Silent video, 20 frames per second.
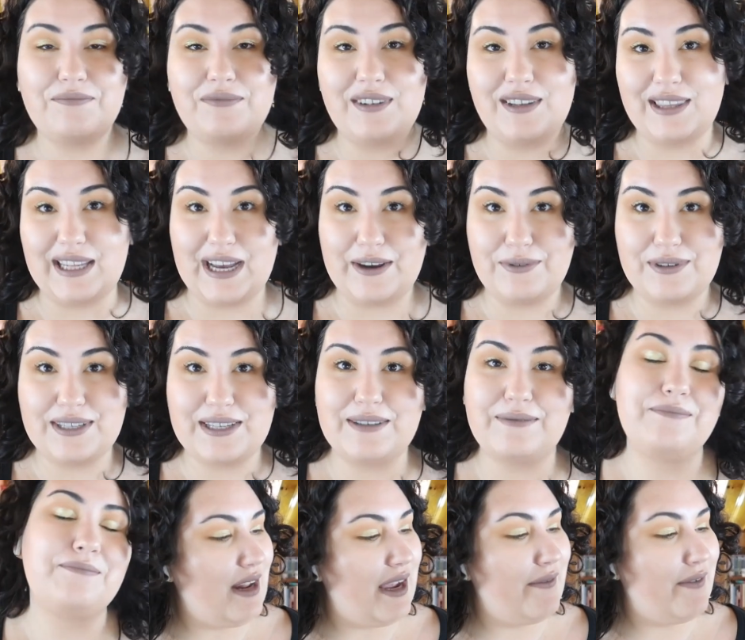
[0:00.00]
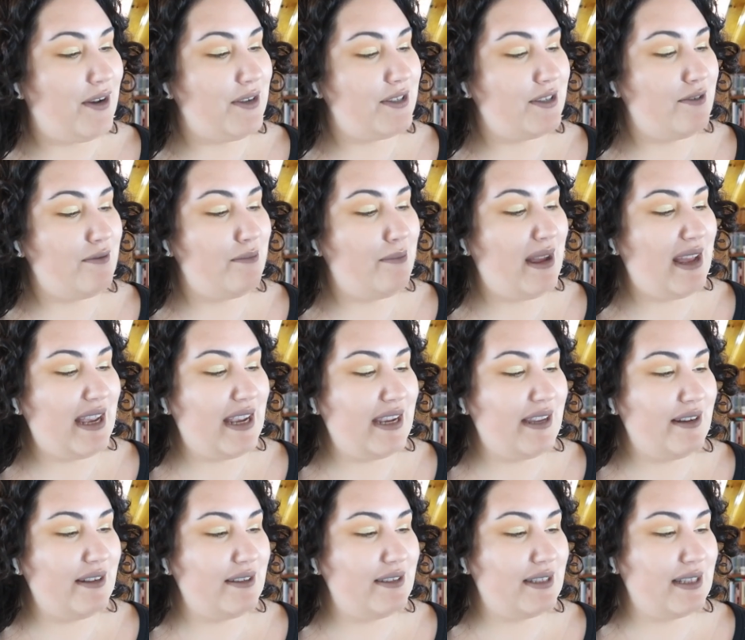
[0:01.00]
And that was it. I've also
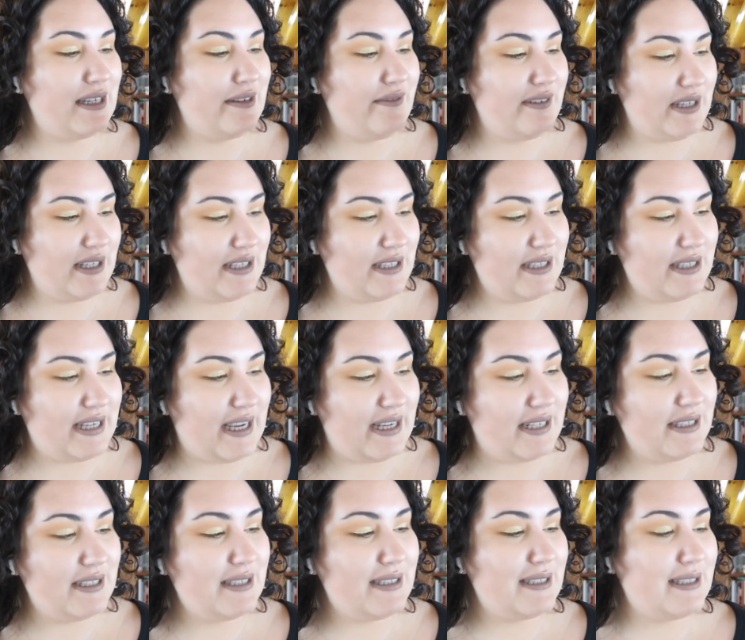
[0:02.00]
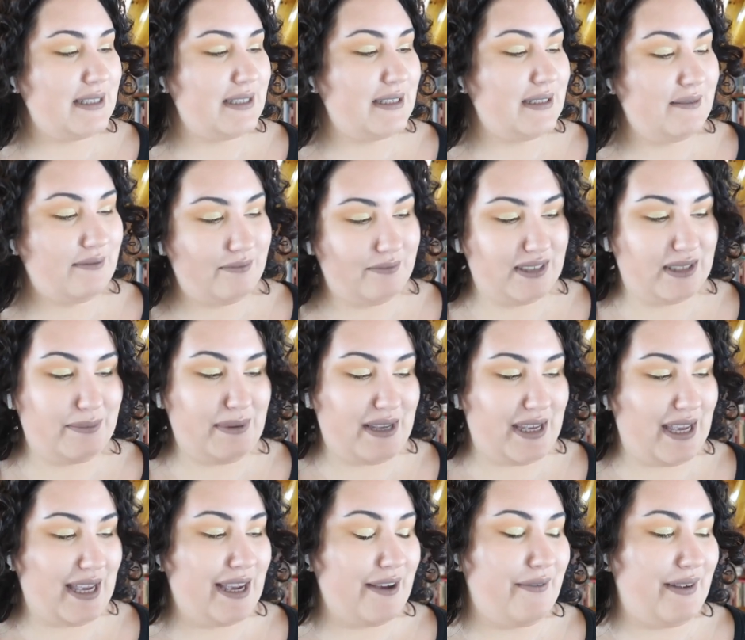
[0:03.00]
made significant dents,
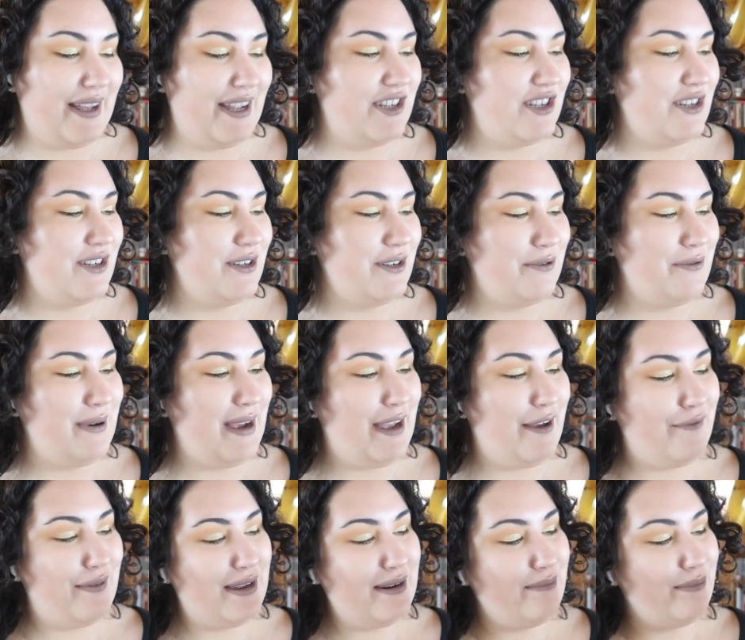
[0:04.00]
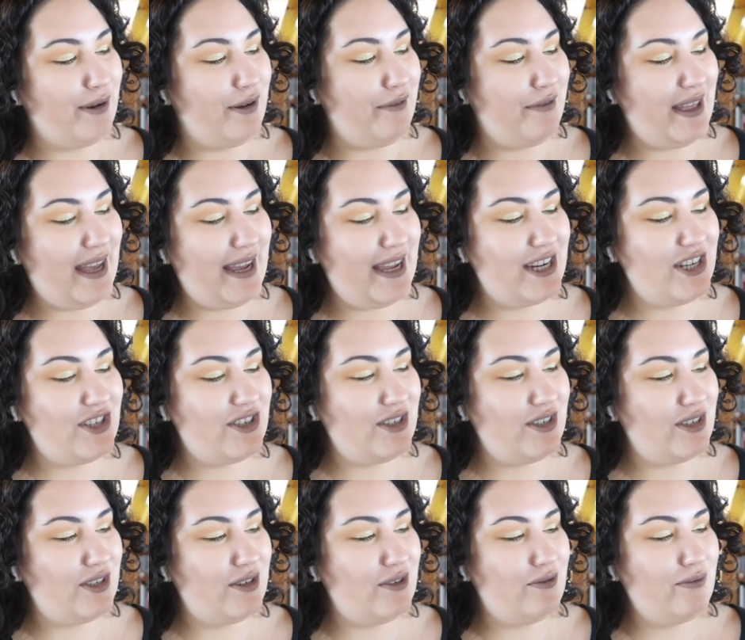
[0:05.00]
speaking of Edge and New Wave, in both Edge,
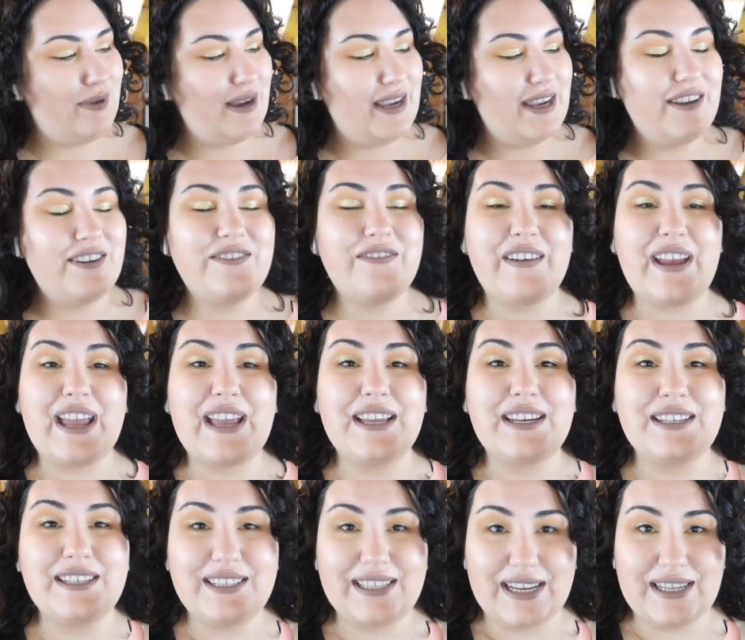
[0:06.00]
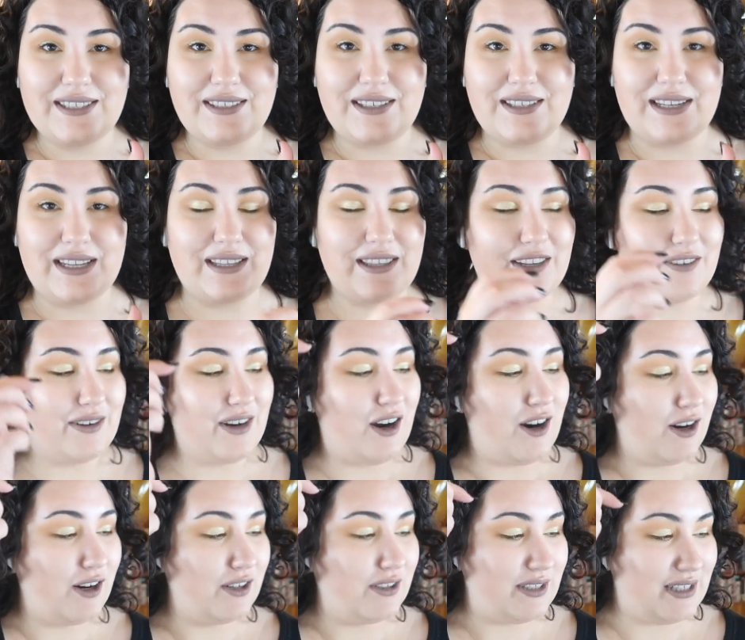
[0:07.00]
New Wave, and Destiny. There
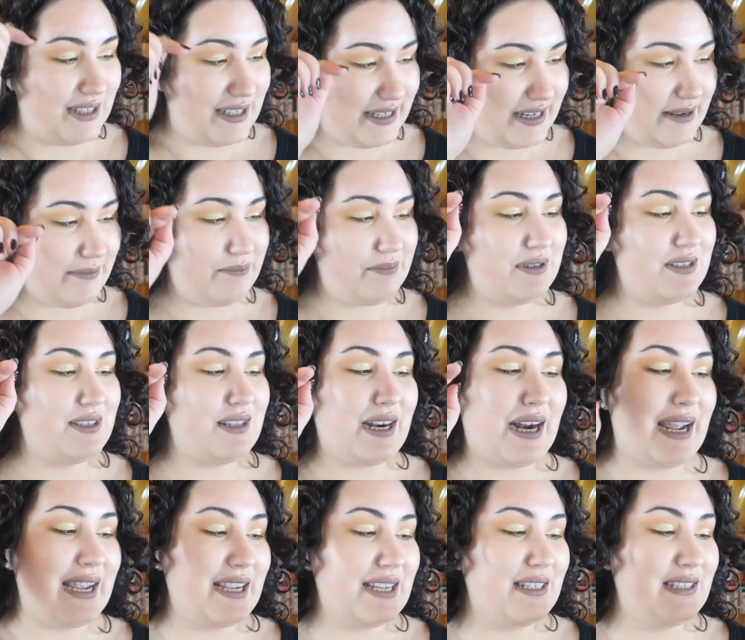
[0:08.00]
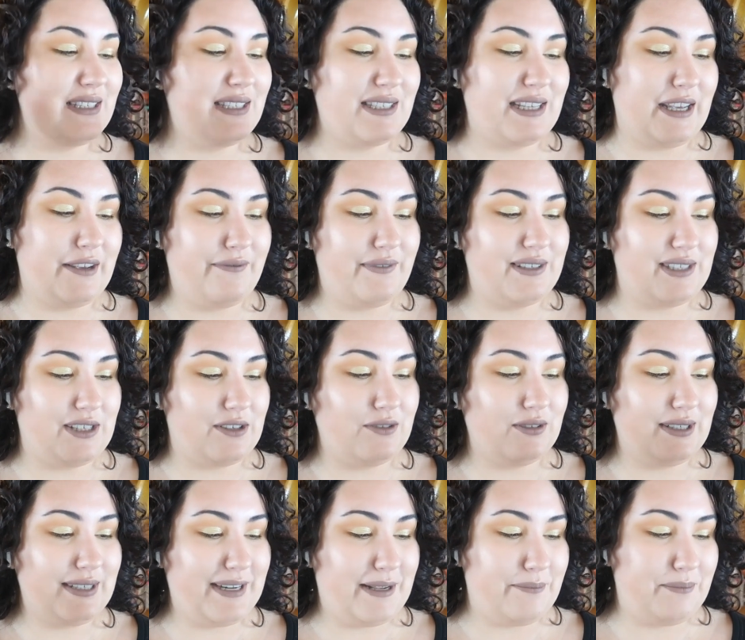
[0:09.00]
are dips that I can see,
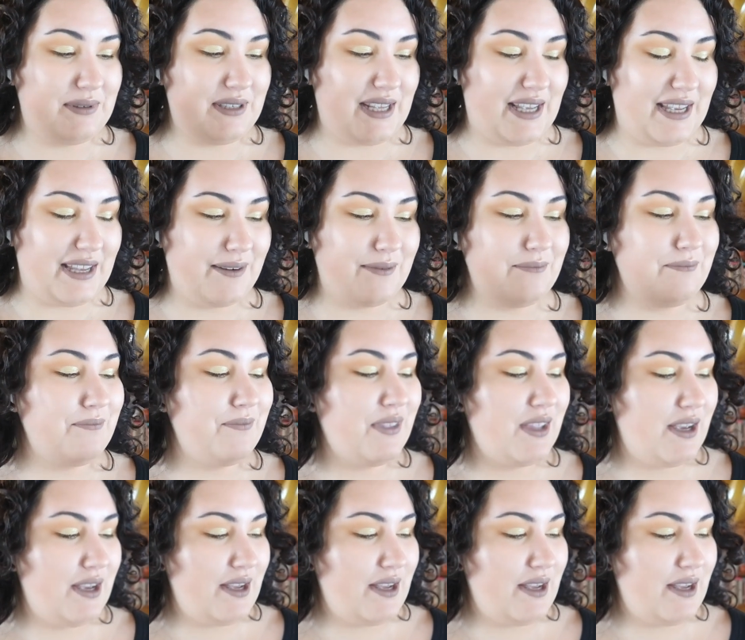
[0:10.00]
physical dips in.